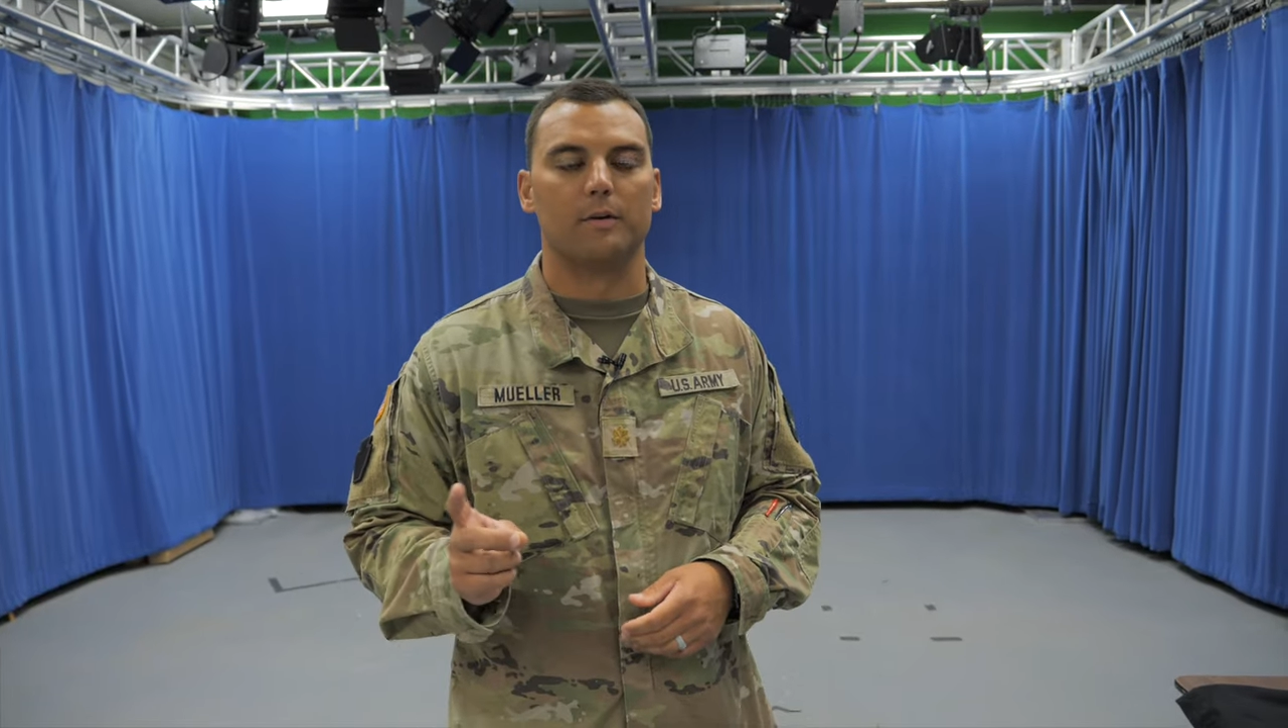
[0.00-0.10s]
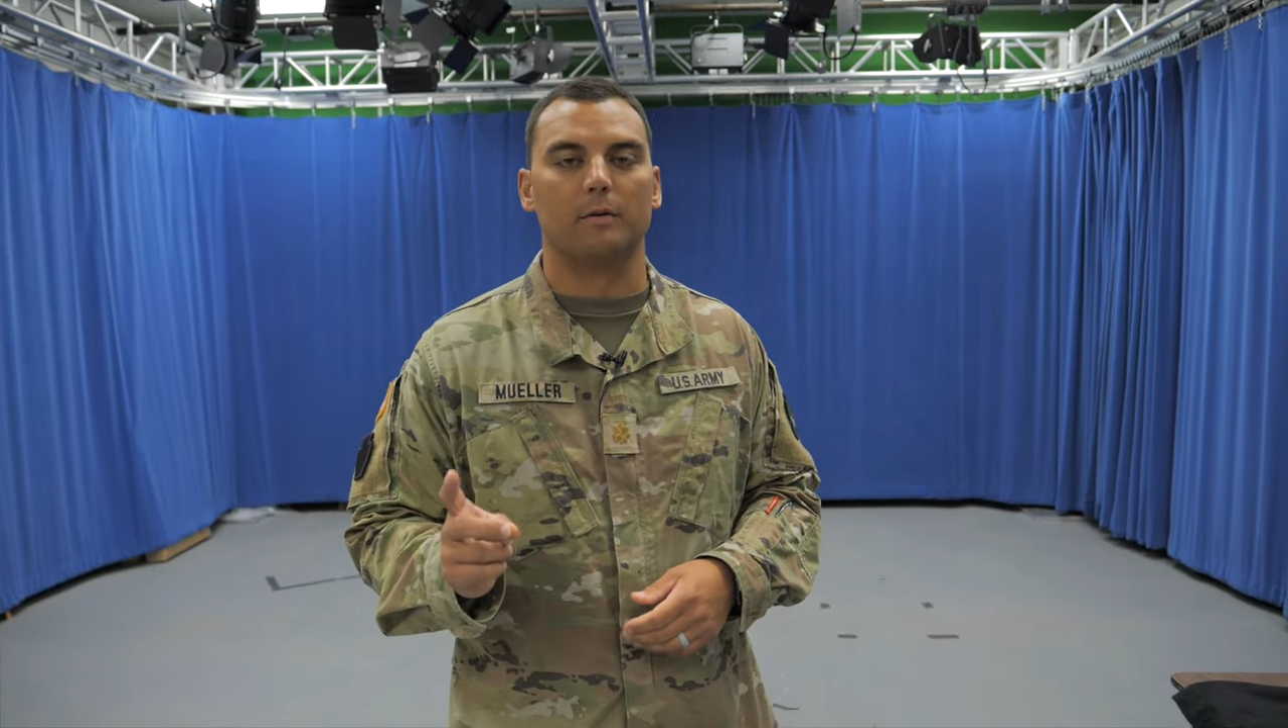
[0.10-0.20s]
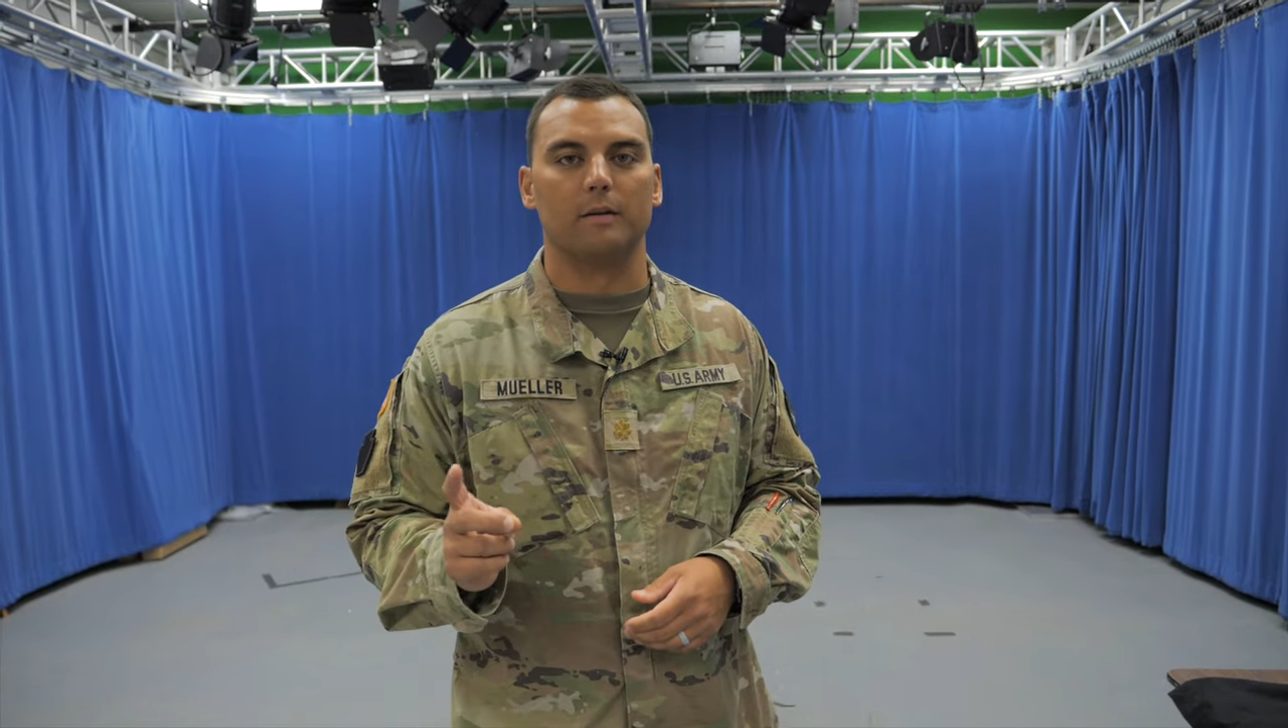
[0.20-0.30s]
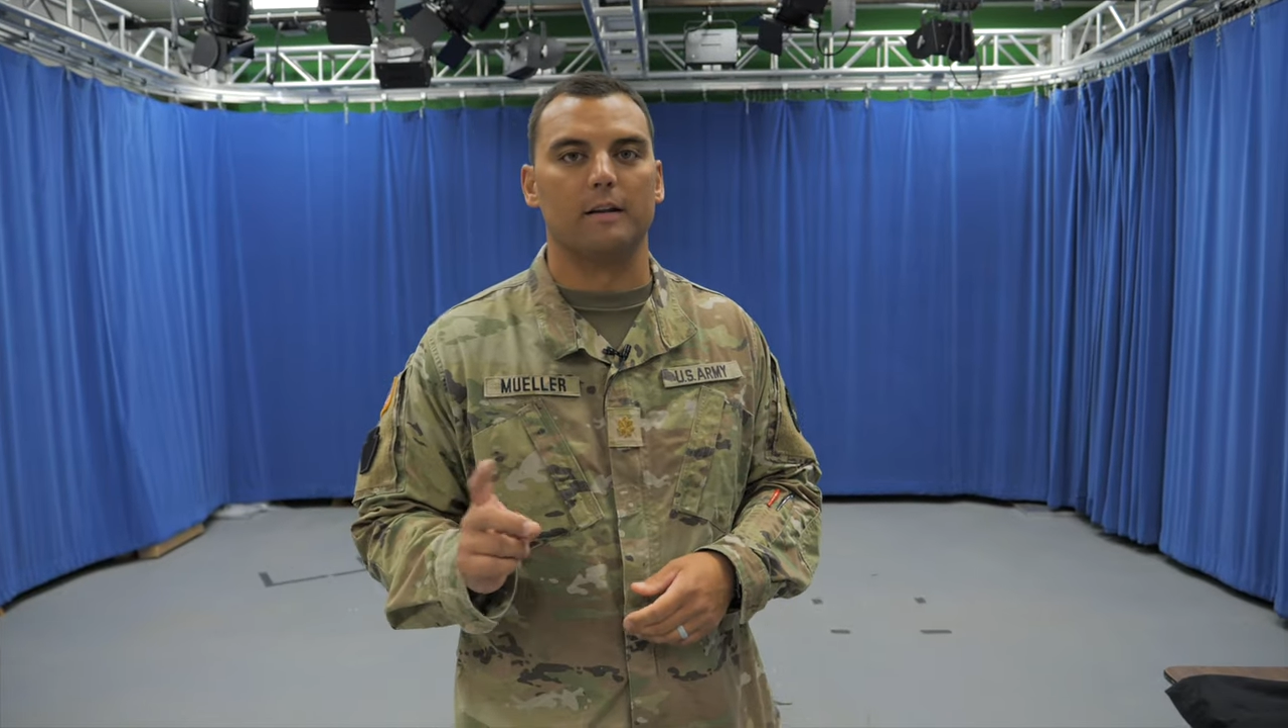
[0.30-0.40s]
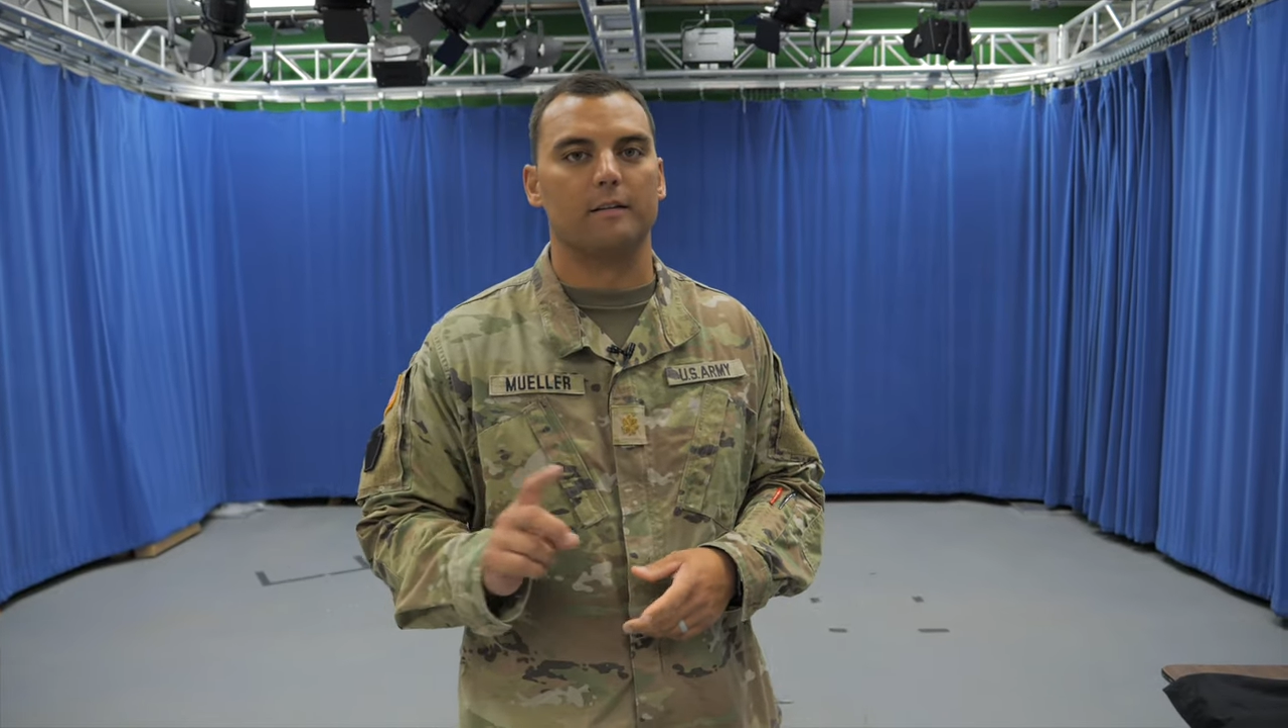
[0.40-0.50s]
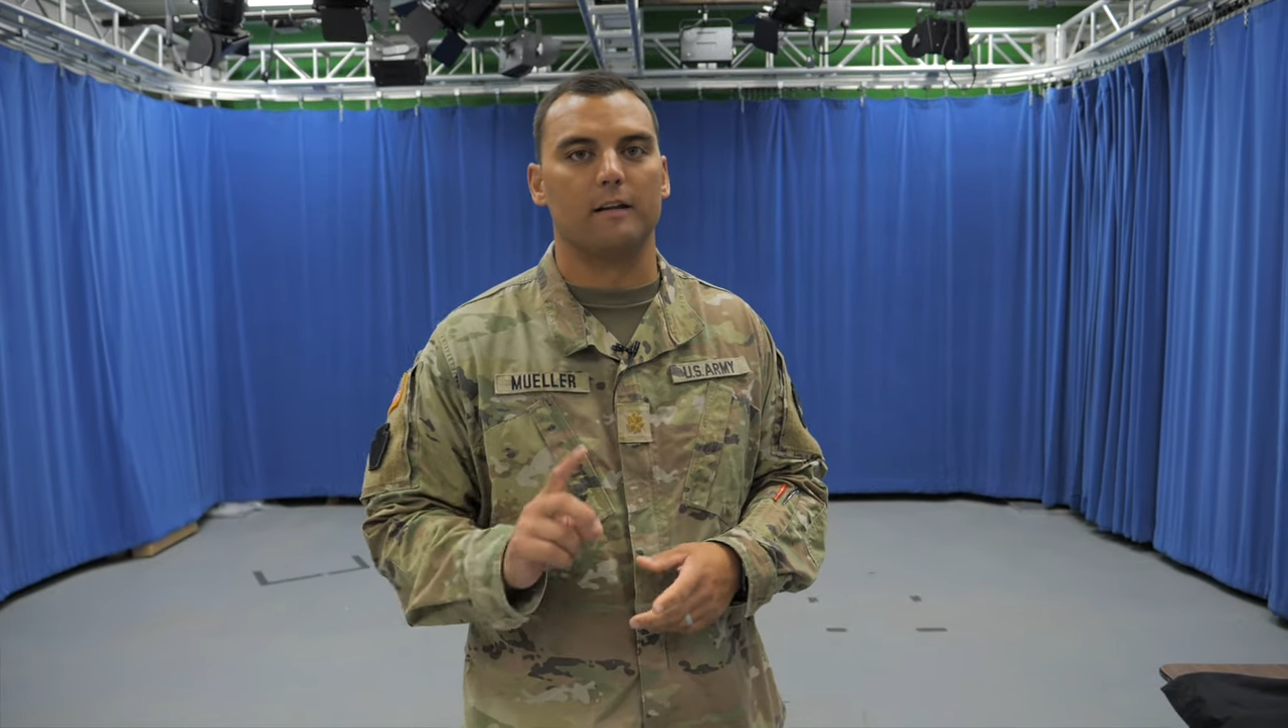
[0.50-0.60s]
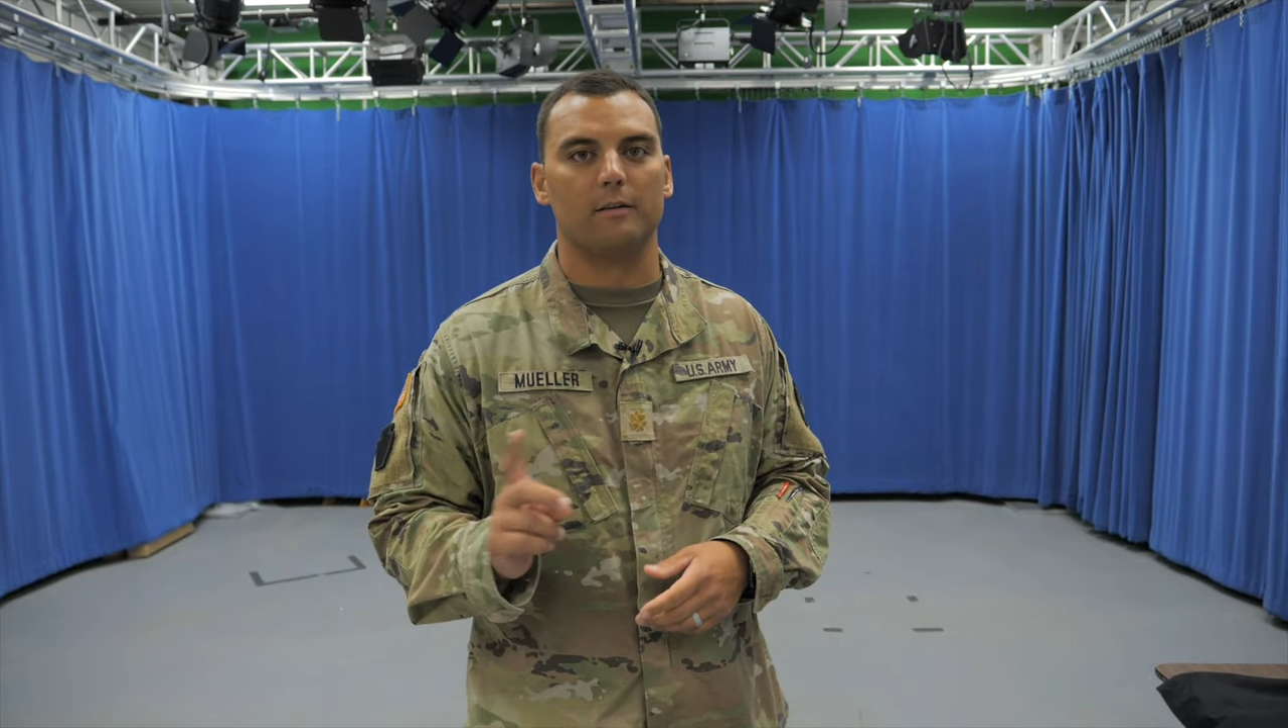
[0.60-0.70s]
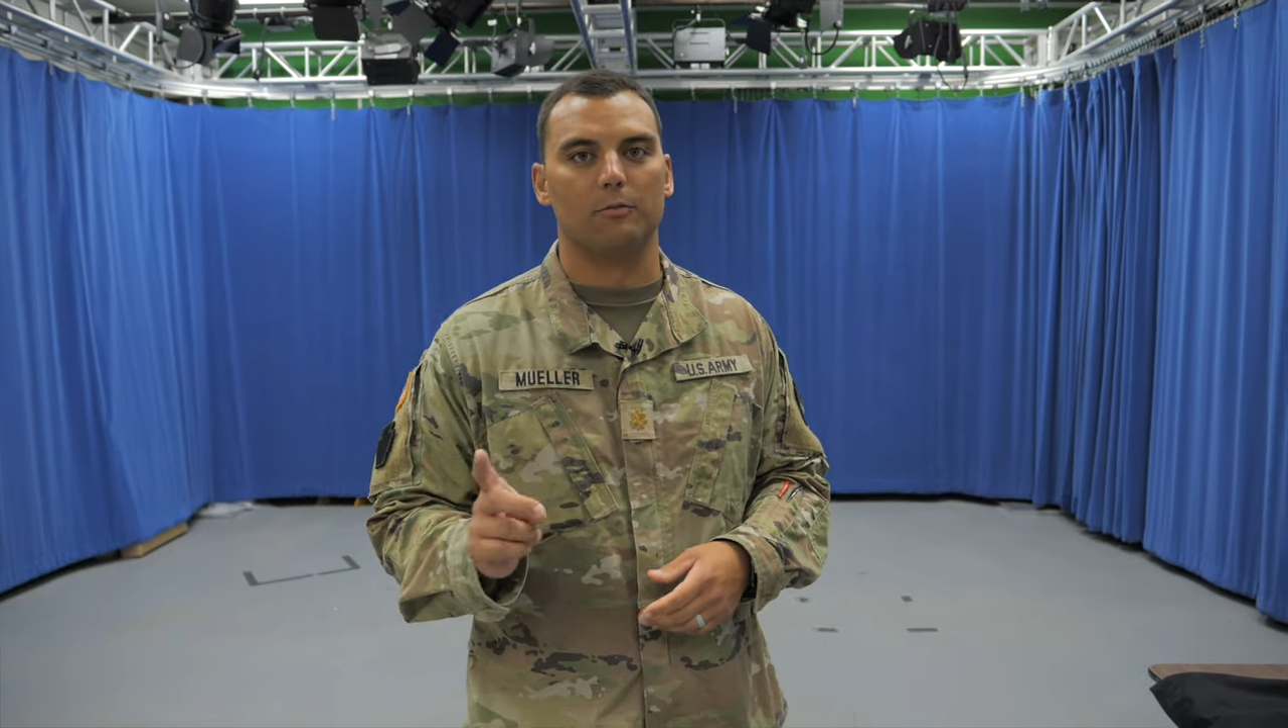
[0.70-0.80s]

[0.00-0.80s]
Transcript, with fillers: probably get day